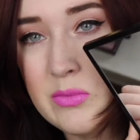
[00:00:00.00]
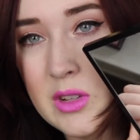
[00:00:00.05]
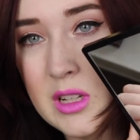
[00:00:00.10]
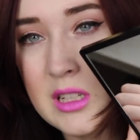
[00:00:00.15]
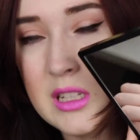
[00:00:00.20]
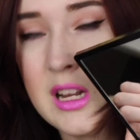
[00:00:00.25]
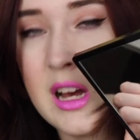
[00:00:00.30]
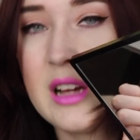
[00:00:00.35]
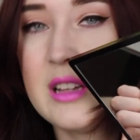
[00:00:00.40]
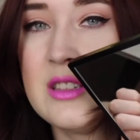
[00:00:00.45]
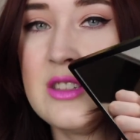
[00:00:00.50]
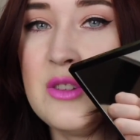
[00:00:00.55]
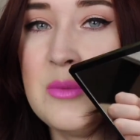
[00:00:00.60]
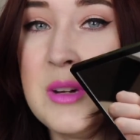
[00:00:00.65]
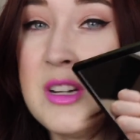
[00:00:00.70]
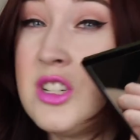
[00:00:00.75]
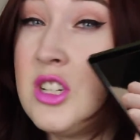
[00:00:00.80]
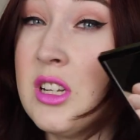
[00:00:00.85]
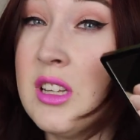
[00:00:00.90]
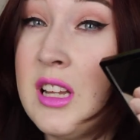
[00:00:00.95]
not so
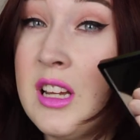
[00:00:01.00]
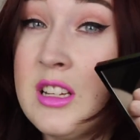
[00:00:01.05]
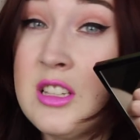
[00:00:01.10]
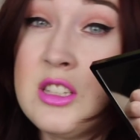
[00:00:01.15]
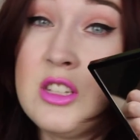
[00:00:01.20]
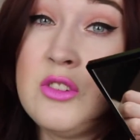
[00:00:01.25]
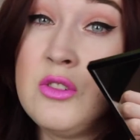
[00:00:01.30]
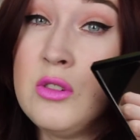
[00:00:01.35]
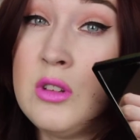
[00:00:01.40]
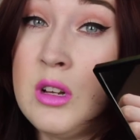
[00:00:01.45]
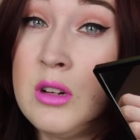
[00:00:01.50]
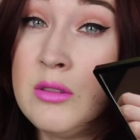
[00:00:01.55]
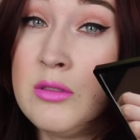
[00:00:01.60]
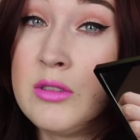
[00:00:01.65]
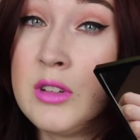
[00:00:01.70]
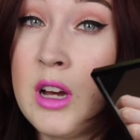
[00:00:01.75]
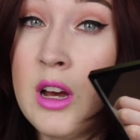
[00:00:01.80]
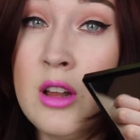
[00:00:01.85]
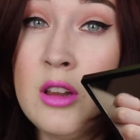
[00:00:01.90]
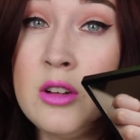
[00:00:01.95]
much unless you love
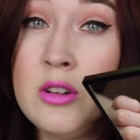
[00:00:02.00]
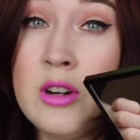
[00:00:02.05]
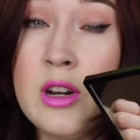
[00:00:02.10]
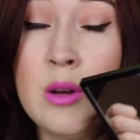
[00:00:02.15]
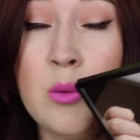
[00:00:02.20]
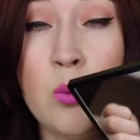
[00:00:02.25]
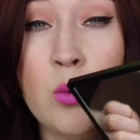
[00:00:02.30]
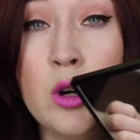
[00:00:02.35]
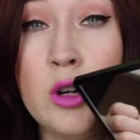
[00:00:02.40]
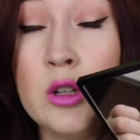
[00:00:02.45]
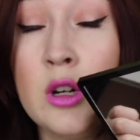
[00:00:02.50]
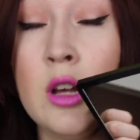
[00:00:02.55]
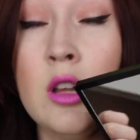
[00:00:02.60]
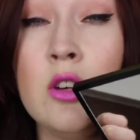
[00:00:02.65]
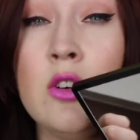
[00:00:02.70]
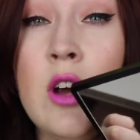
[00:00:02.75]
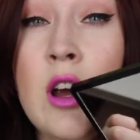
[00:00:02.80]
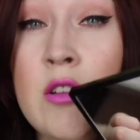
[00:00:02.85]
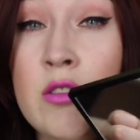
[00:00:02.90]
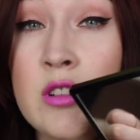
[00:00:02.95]
color and wear
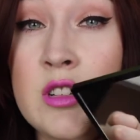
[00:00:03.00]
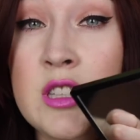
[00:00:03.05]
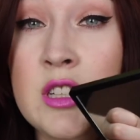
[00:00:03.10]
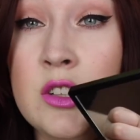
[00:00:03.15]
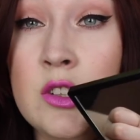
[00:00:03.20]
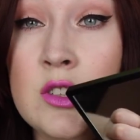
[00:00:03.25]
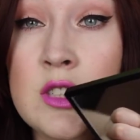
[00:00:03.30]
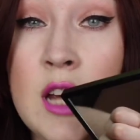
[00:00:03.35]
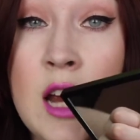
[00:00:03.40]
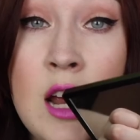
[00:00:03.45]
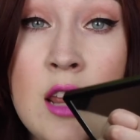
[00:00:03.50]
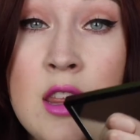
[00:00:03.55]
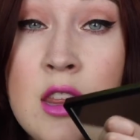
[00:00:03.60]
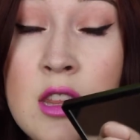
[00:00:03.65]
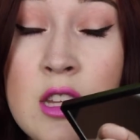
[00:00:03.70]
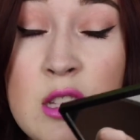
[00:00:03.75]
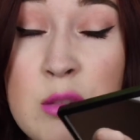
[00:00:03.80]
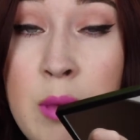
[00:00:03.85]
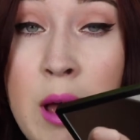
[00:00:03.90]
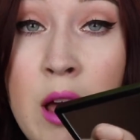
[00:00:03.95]
color every single day, then
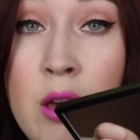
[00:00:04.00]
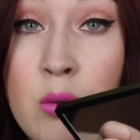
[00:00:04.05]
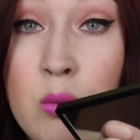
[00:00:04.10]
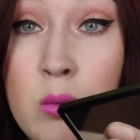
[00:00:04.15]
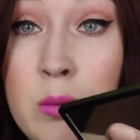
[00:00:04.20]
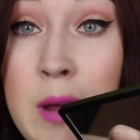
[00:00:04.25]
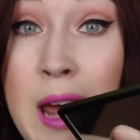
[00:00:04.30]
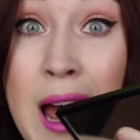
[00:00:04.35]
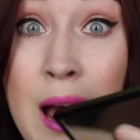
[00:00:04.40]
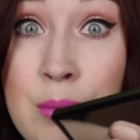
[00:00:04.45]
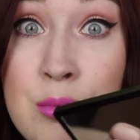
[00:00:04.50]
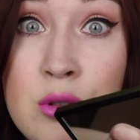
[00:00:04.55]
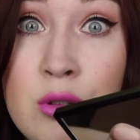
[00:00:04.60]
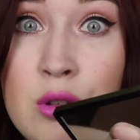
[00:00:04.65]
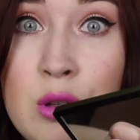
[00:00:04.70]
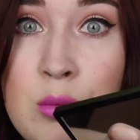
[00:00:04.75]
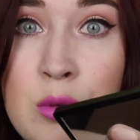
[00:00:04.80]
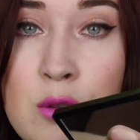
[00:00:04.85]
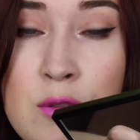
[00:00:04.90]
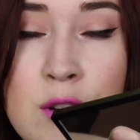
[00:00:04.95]
this palette would be
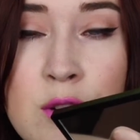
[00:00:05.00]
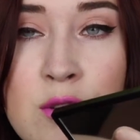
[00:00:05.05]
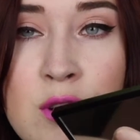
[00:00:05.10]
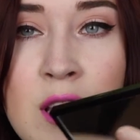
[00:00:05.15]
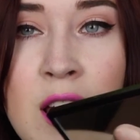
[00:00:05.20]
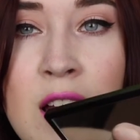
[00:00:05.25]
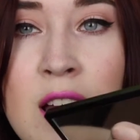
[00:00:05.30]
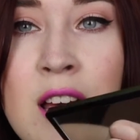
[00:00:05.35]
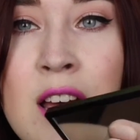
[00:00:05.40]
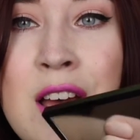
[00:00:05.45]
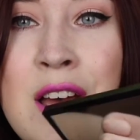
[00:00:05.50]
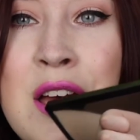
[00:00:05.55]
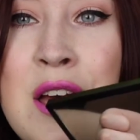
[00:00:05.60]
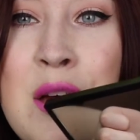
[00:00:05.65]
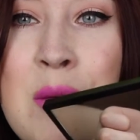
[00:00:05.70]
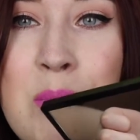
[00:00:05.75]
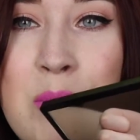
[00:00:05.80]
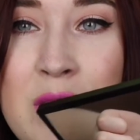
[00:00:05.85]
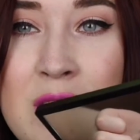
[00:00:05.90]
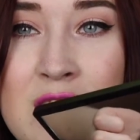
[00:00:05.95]
absolutely perfect for that.
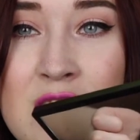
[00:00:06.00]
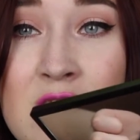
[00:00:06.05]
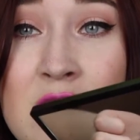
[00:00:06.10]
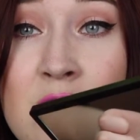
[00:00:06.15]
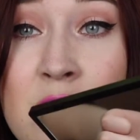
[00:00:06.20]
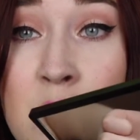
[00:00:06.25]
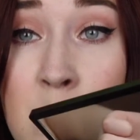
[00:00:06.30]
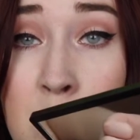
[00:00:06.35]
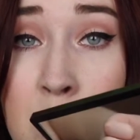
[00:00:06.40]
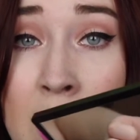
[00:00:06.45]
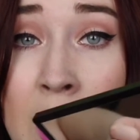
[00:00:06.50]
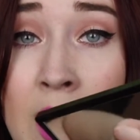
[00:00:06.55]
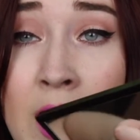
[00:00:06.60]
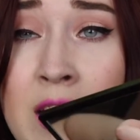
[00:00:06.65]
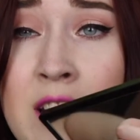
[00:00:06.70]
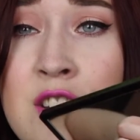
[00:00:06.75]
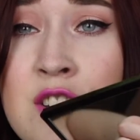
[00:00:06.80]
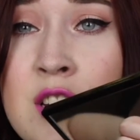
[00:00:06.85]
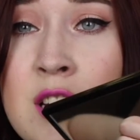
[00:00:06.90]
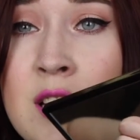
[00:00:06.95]
But just for
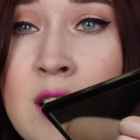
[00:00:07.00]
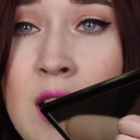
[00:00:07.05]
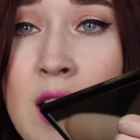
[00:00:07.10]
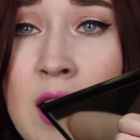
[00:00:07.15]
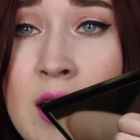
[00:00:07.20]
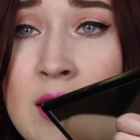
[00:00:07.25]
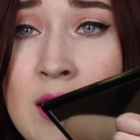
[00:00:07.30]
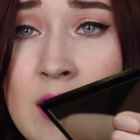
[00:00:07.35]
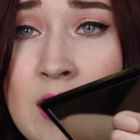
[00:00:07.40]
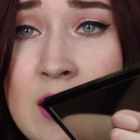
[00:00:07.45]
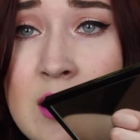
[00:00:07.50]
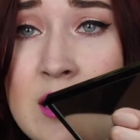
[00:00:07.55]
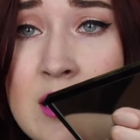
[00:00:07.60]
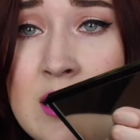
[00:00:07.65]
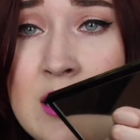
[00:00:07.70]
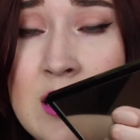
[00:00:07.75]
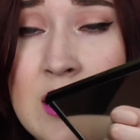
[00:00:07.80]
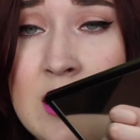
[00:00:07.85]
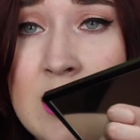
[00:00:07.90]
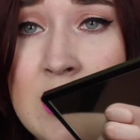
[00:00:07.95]
packaging, I think
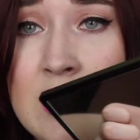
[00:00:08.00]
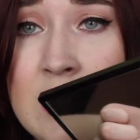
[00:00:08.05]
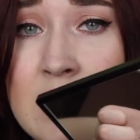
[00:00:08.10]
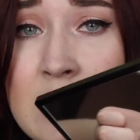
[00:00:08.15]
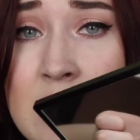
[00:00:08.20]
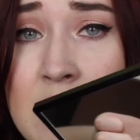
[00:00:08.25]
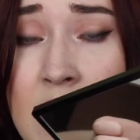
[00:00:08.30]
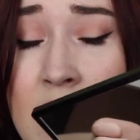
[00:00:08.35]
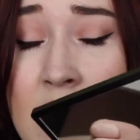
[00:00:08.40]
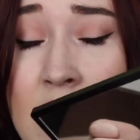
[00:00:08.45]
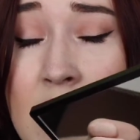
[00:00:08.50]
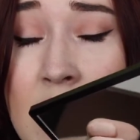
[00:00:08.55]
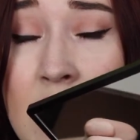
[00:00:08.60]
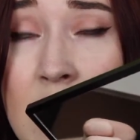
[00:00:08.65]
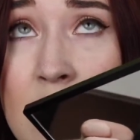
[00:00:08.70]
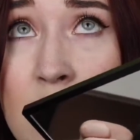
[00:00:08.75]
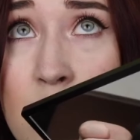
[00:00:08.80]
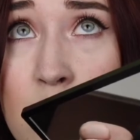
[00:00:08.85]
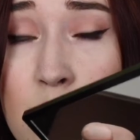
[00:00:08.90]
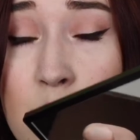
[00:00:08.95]
this is a
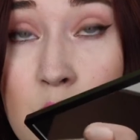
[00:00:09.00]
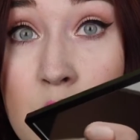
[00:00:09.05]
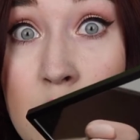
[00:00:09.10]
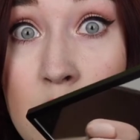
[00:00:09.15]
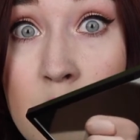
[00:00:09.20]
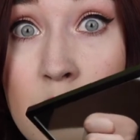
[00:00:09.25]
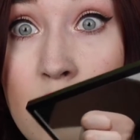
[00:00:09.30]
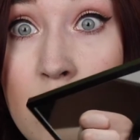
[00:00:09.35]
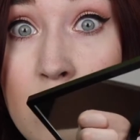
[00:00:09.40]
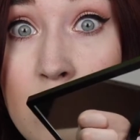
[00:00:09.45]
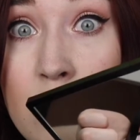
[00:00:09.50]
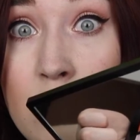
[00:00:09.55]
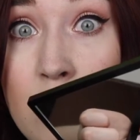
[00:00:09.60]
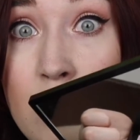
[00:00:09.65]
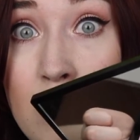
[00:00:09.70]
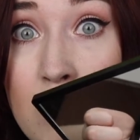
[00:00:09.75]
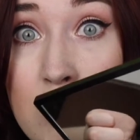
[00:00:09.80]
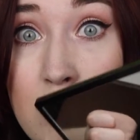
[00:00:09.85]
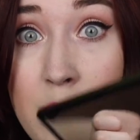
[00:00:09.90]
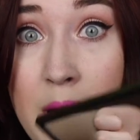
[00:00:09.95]

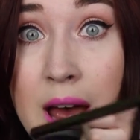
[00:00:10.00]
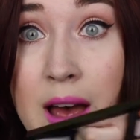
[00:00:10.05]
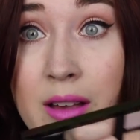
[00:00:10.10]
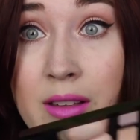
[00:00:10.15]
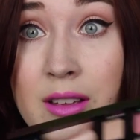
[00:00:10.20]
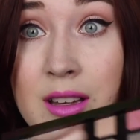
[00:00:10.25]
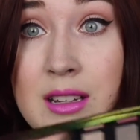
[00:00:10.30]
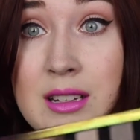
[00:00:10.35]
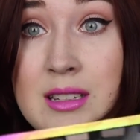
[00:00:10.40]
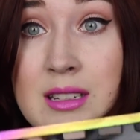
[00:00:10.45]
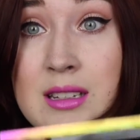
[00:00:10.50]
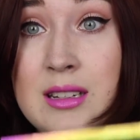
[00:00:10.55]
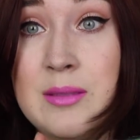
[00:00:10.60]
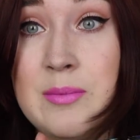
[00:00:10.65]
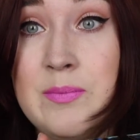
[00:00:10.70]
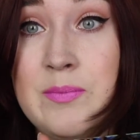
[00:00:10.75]
beautiful palette.